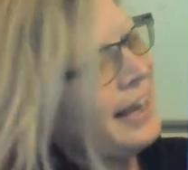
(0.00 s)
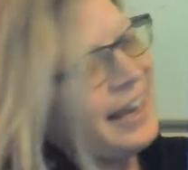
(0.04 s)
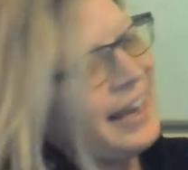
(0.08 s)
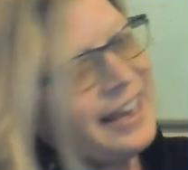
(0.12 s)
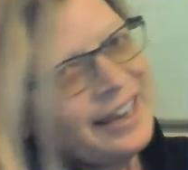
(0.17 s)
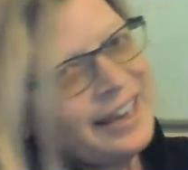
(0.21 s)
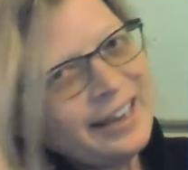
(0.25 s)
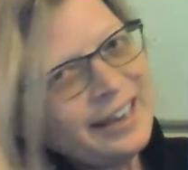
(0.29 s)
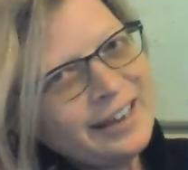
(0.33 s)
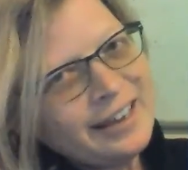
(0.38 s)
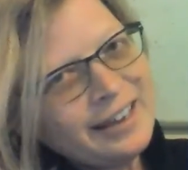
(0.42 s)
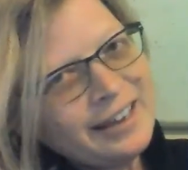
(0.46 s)

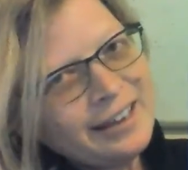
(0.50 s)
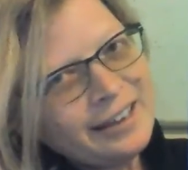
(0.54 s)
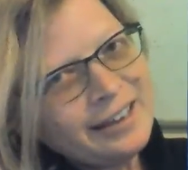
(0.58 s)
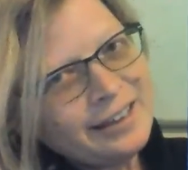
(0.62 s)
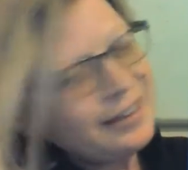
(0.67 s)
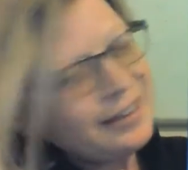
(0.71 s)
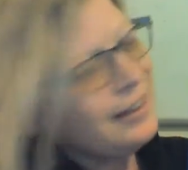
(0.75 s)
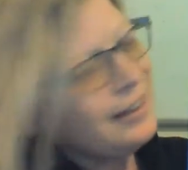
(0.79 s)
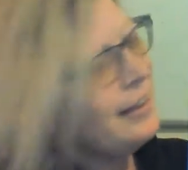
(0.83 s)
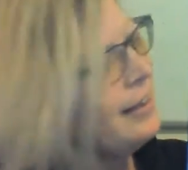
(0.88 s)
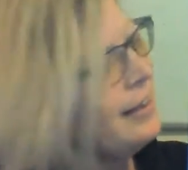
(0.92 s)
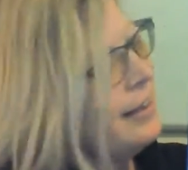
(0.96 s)
Egg,
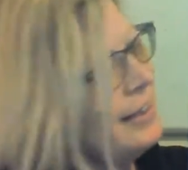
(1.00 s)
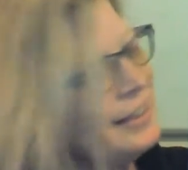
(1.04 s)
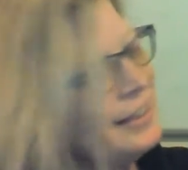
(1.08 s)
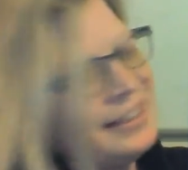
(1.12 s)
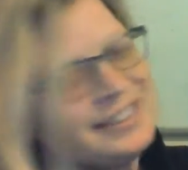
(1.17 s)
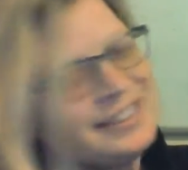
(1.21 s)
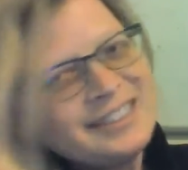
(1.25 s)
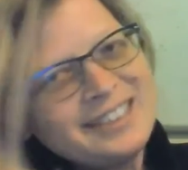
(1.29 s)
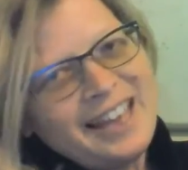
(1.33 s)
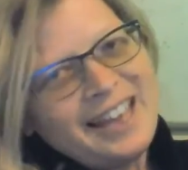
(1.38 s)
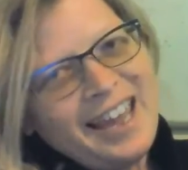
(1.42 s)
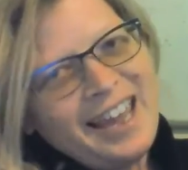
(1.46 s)

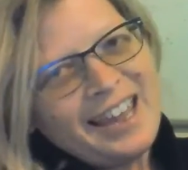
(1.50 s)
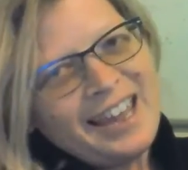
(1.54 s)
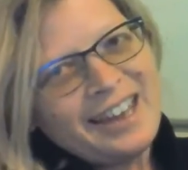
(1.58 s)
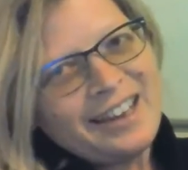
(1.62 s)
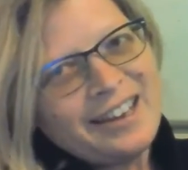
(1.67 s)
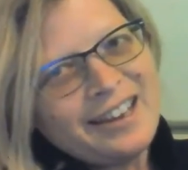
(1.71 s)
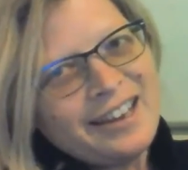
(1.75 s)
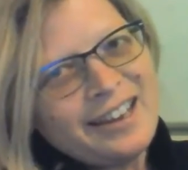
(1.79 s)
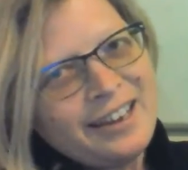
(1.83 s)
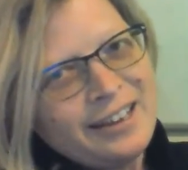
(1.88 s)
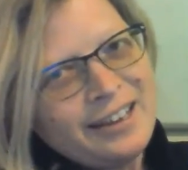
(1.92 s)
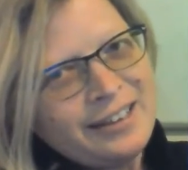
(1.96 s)

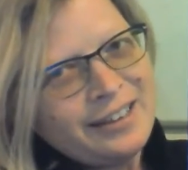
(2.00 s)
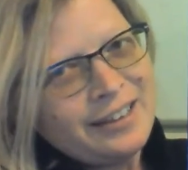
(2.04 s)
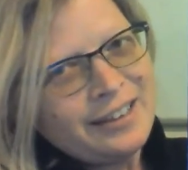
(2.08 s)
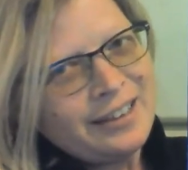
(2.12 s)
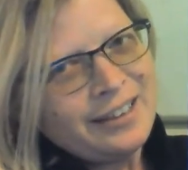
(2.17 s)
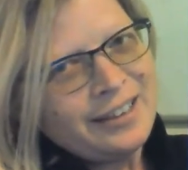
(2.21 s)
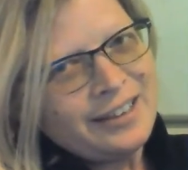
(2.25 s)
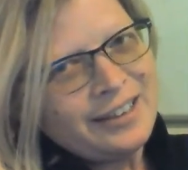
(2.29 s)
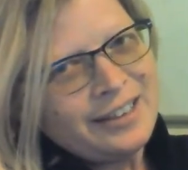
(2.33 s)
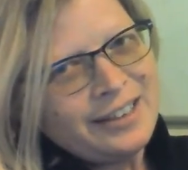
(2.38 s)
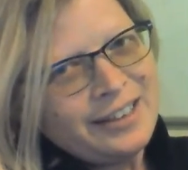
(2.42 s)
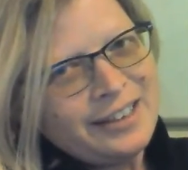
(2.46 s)
Egg.
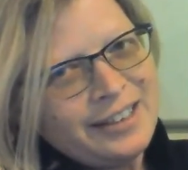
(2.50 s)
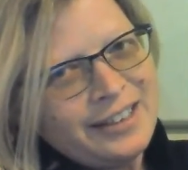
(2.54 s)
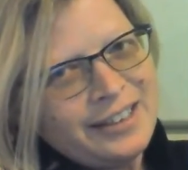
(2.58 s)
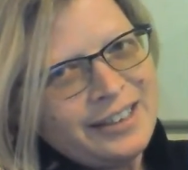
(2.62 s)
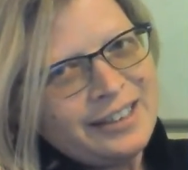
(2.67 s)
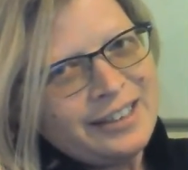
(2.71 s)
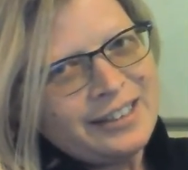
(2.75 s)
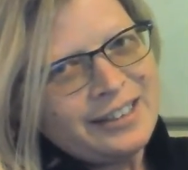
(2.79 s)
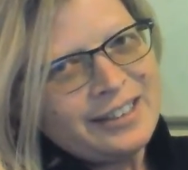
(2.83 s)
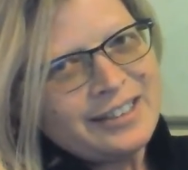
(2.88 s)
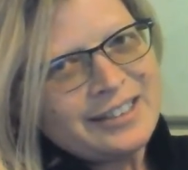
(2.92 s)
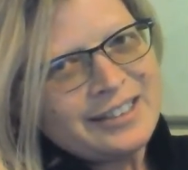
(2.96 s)

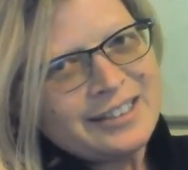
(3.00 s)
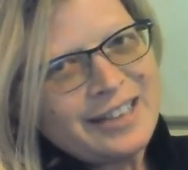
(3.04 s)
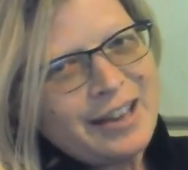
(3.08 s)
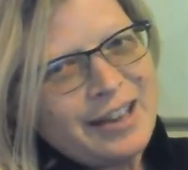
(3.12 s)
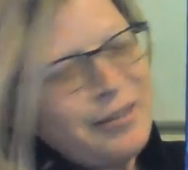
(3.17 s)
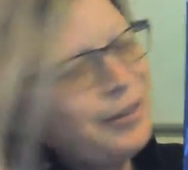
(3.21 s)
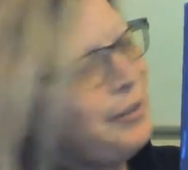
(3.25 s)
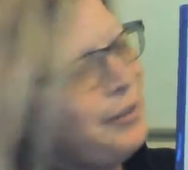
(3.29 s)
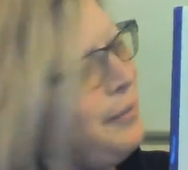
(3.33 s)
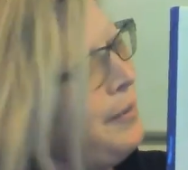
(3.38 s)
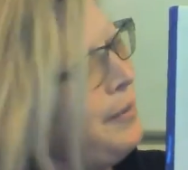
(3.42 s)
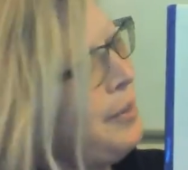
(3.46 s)
Let's
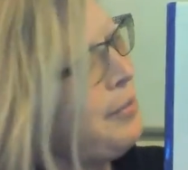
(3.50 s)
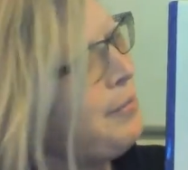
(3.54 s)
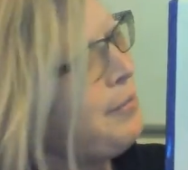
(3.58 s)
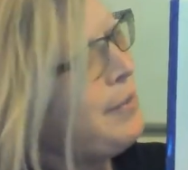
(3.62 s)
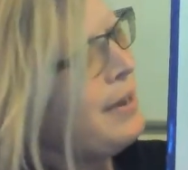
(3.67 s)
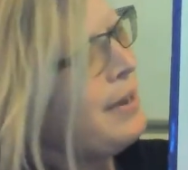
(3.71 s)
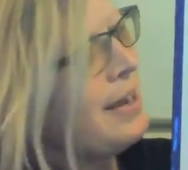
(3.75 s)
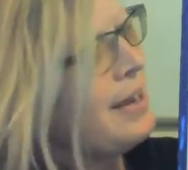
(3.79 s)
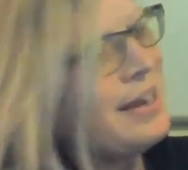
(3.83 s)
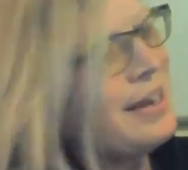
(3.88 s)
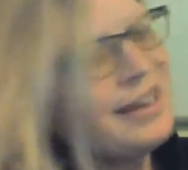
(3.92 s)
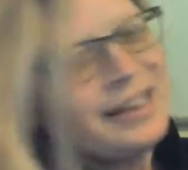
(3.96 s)
sound it with
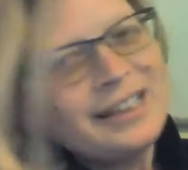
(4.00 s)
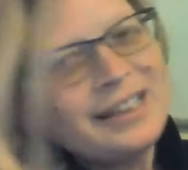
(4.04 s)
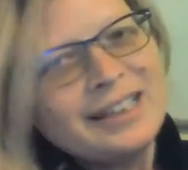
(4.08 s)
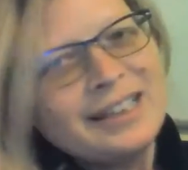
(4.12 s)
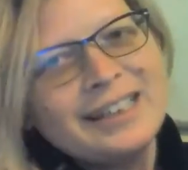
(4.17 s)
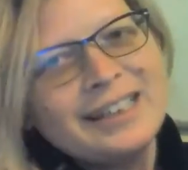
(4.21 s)
me.